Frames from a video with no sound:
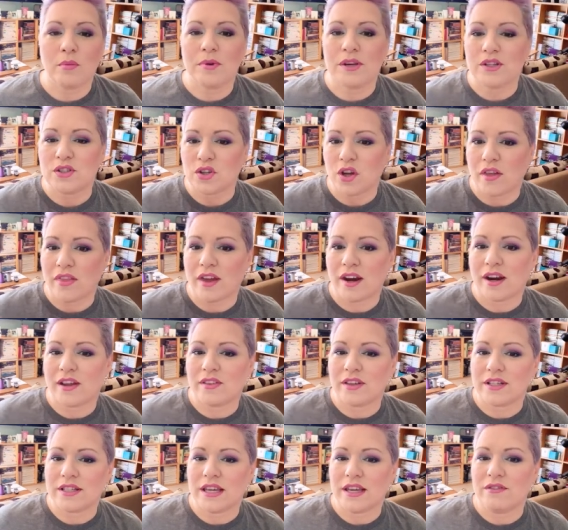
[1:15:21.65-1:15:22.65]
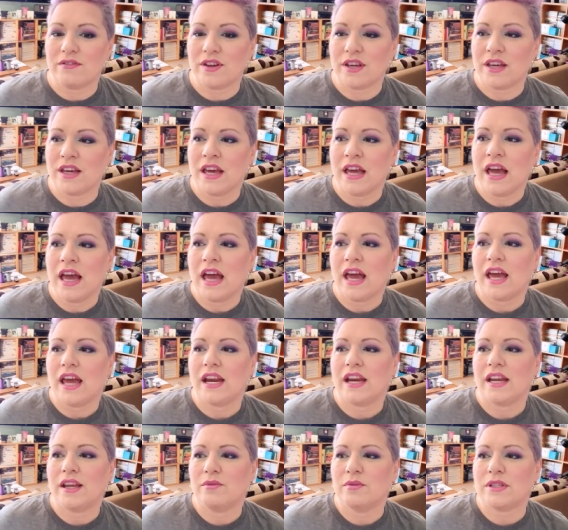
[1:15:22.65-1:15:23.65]
and he saw that on the TV
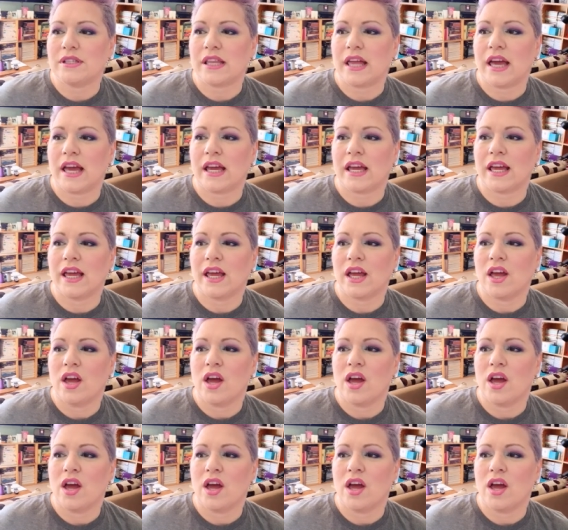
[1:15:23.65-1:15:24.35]
and he was like,